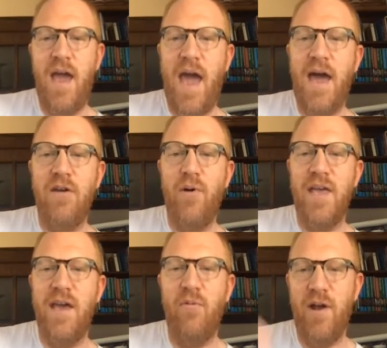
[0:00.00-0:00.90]
How do I
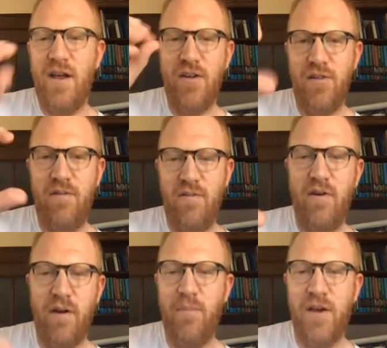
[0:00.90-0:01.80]
get what I just
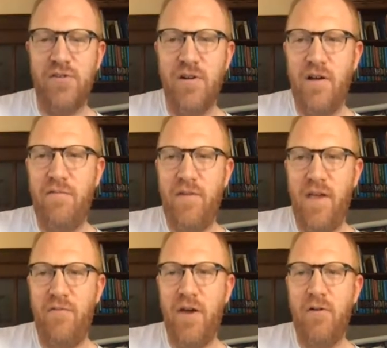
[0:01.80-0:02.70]
took a picture of?
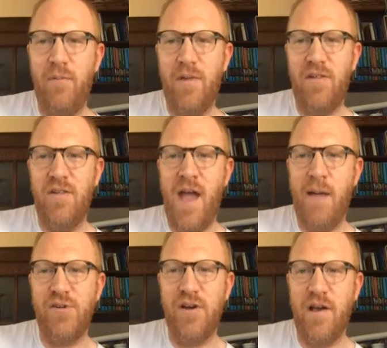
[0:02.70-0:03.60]
If I go up to
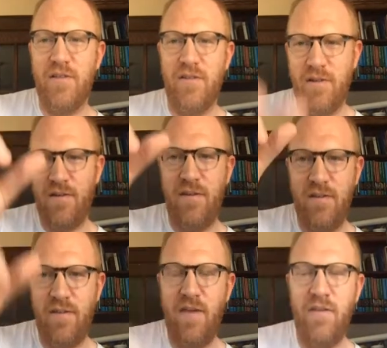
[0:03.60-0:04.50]
snapshots
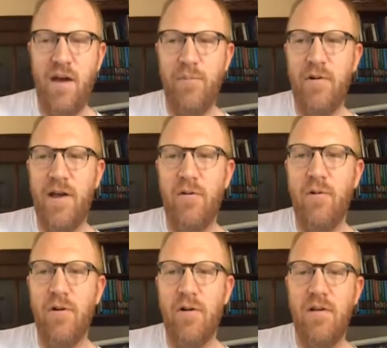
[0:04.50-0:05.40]
in the upper right
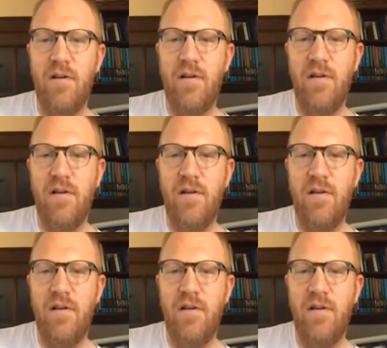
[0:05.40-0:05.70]
corner,